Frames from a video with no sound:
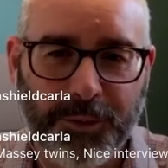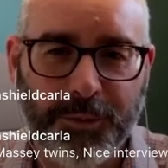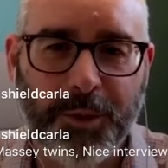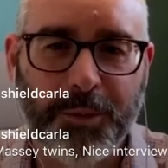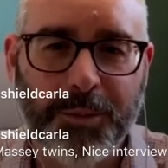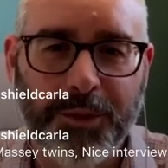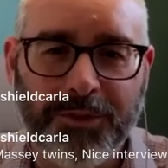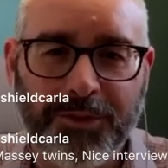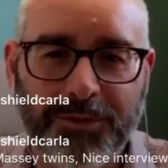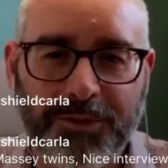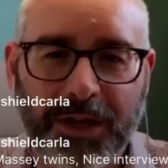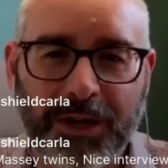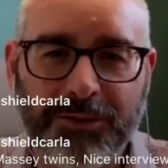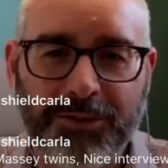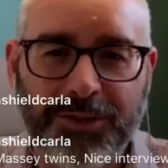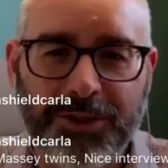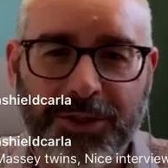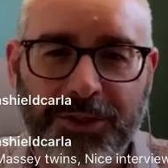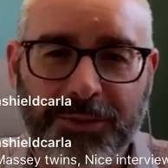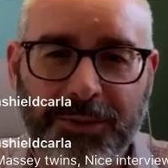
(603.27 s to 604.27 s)
Bubo moves
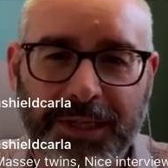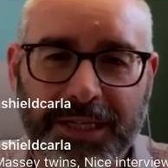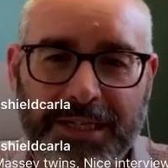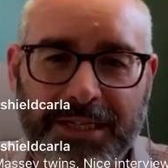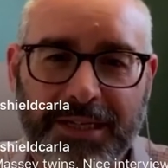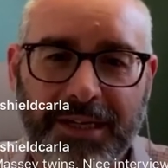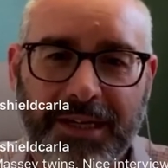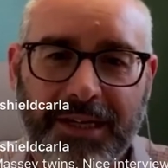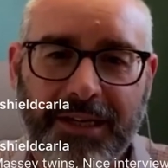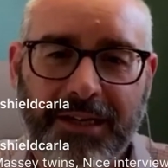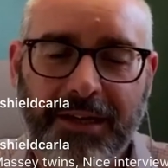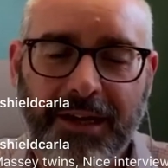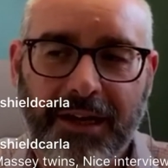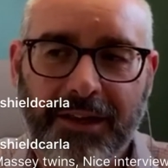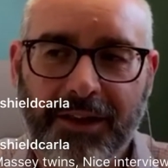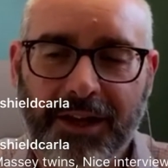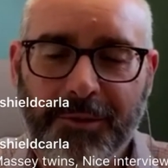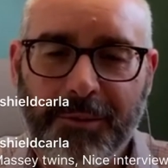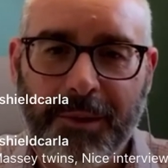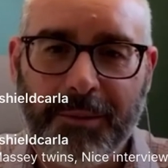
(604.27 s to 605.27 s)
around too, because a
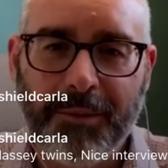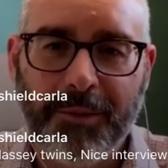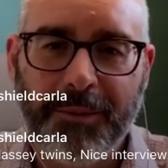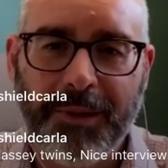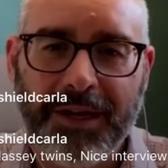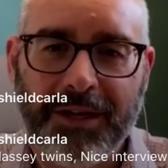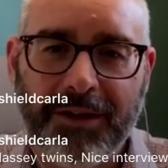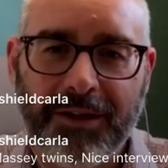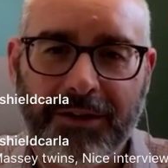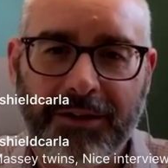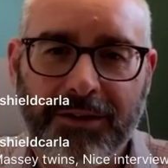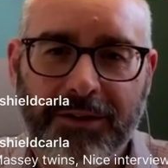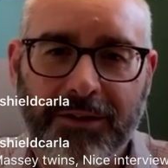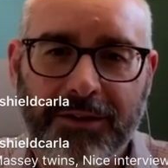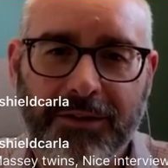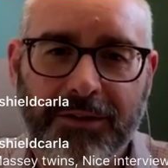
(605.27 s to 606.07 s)
lot of people may not